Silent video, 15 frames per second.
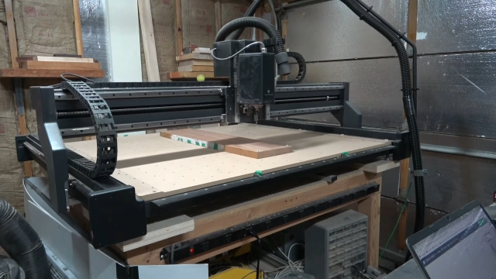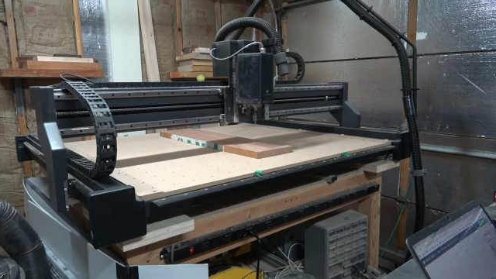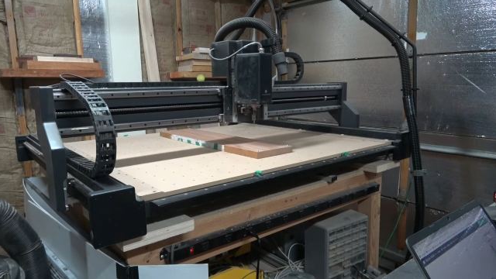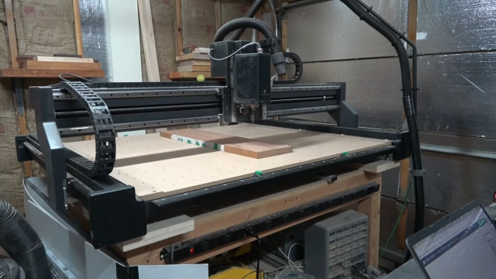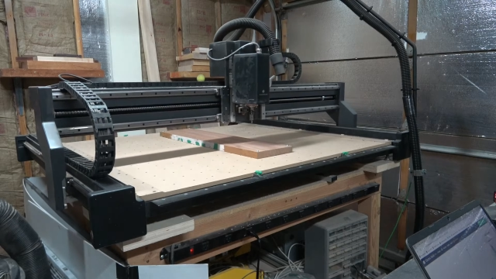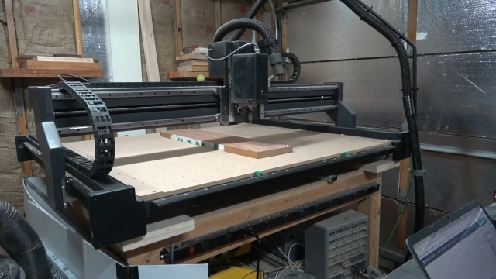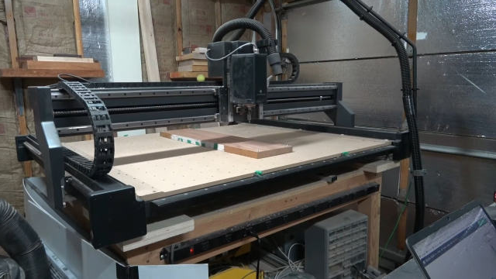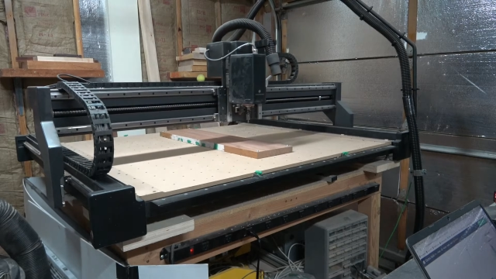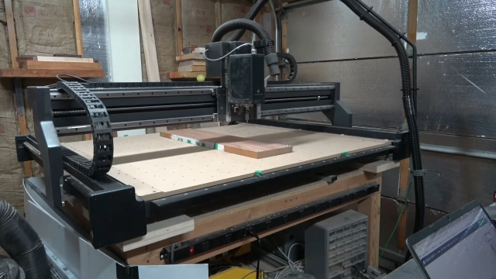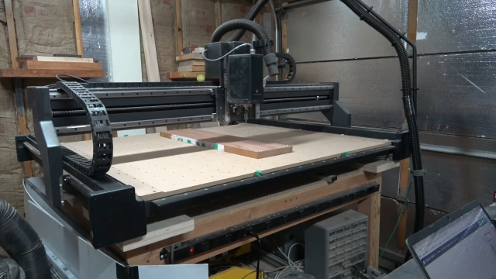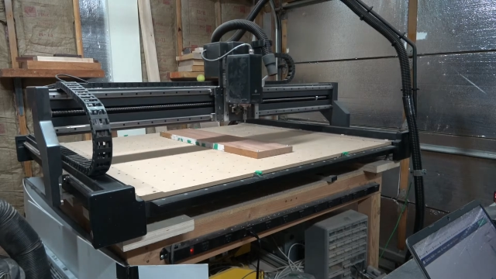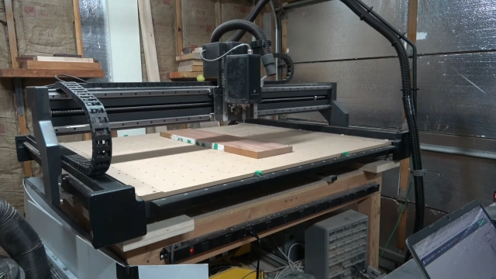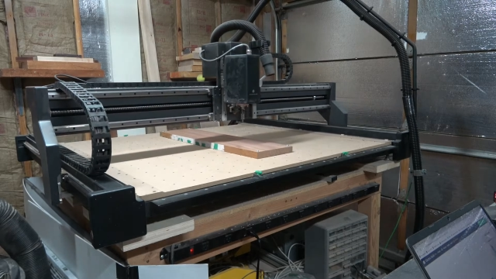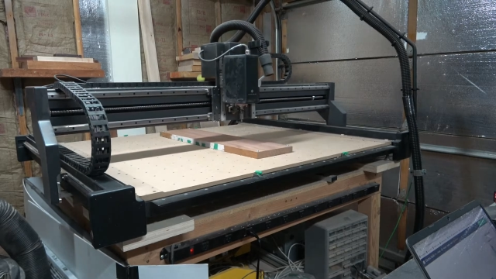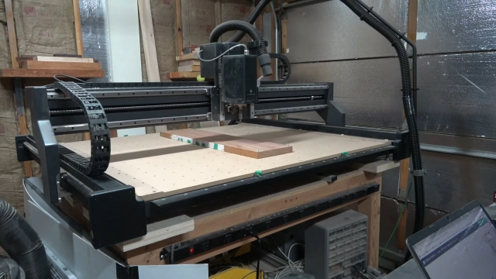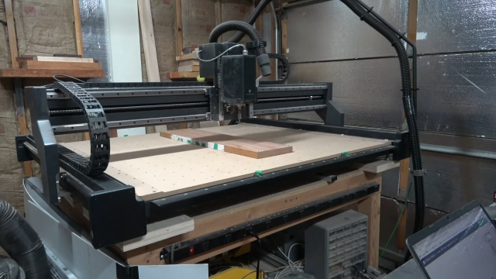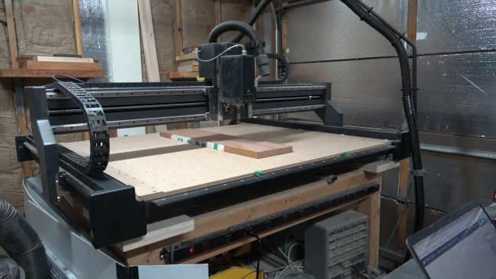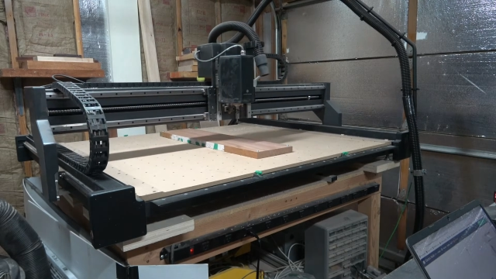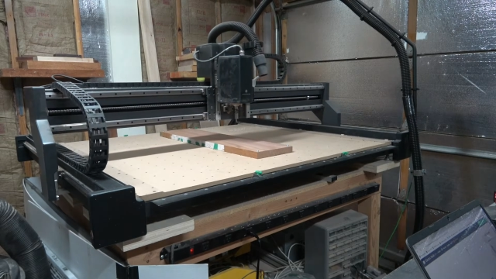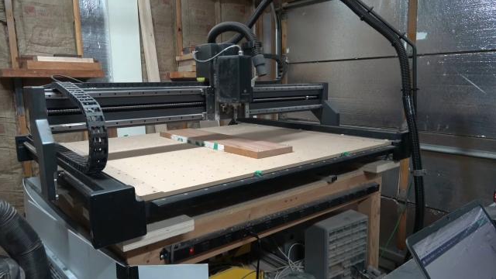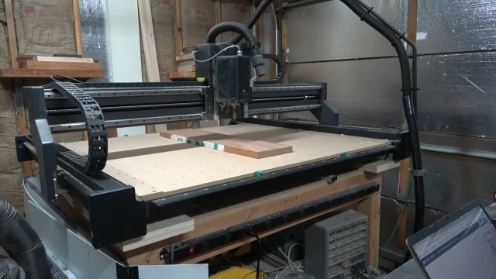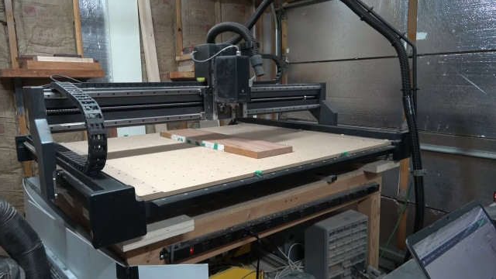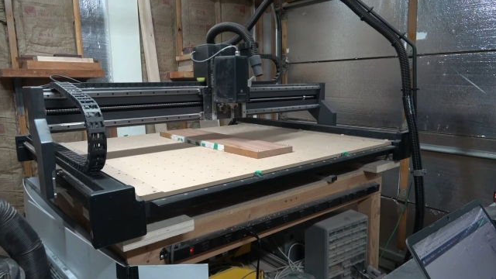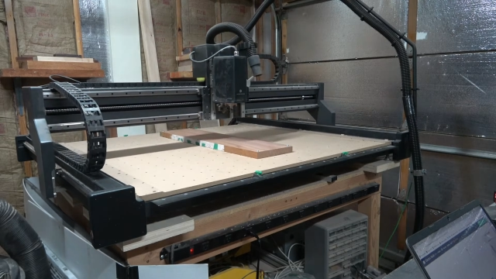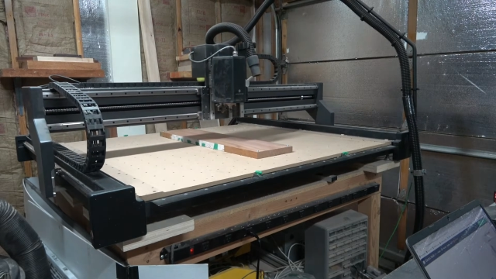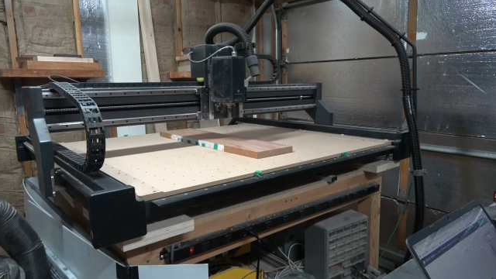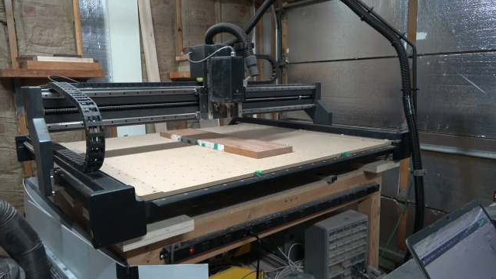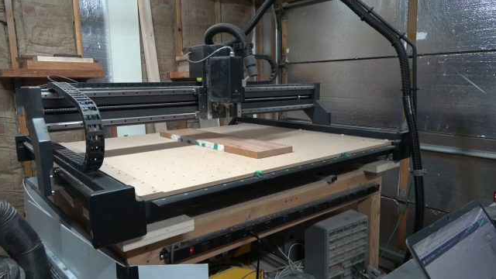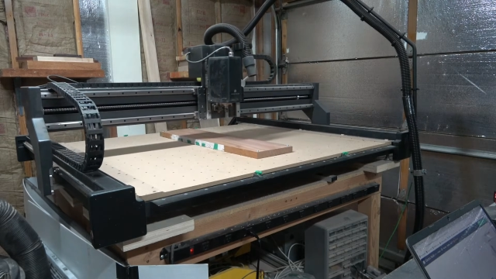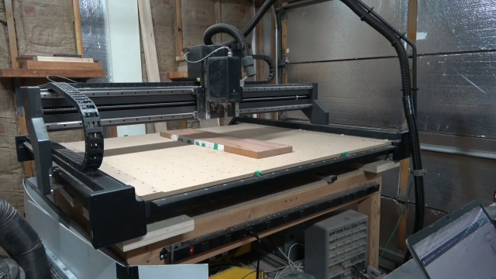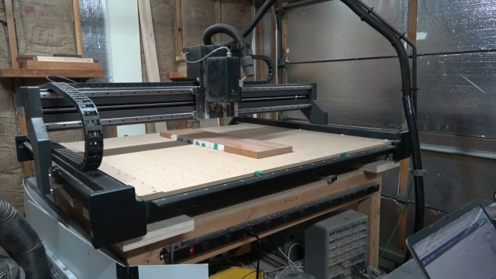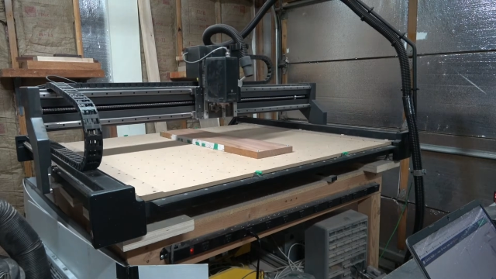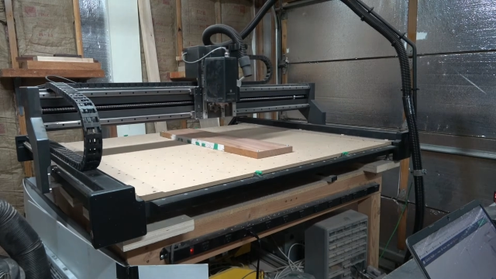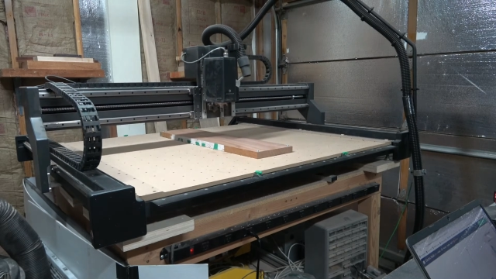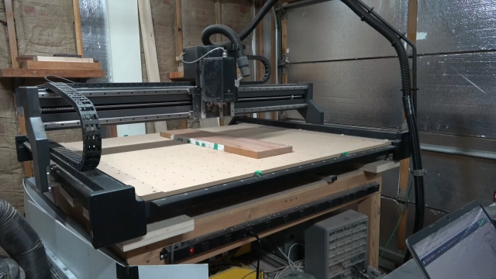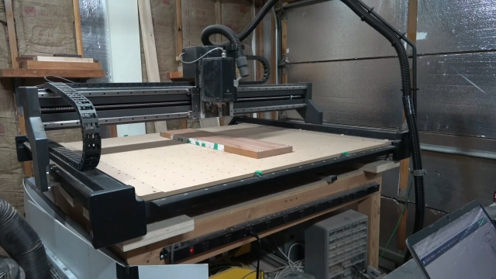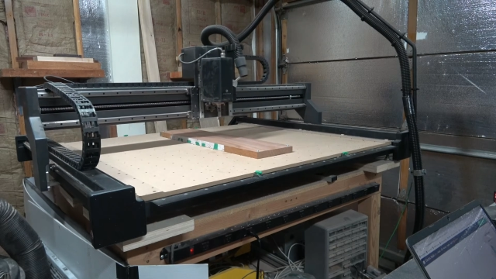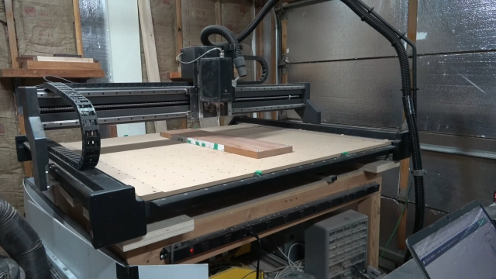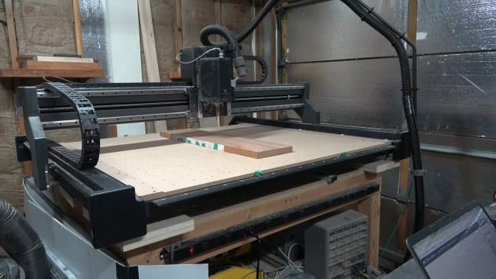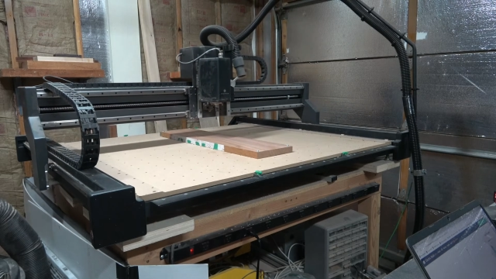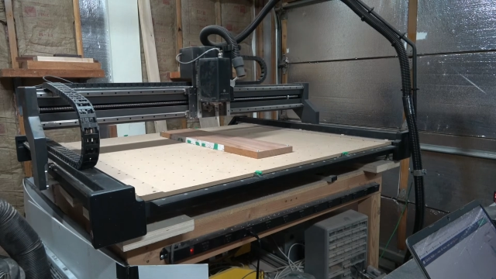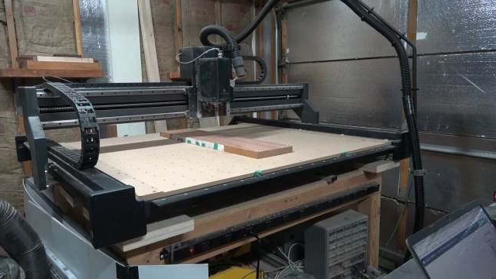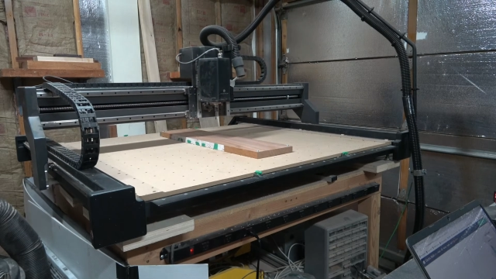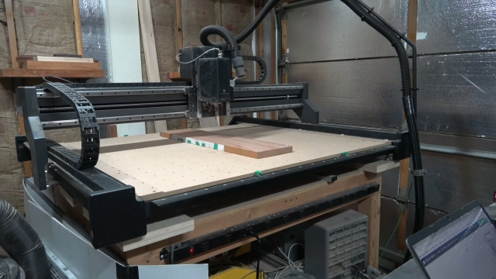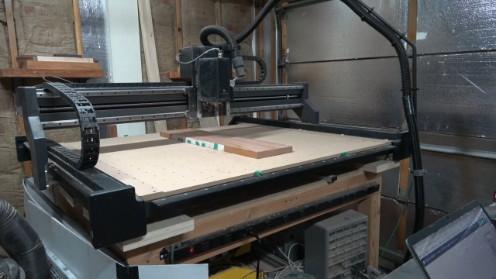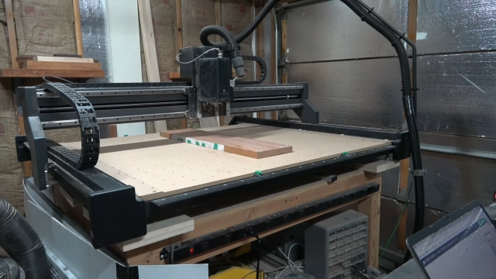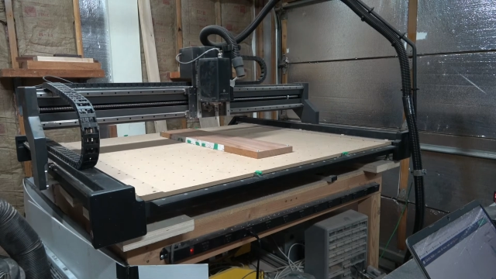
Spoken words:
Nobody's mouth can be seen.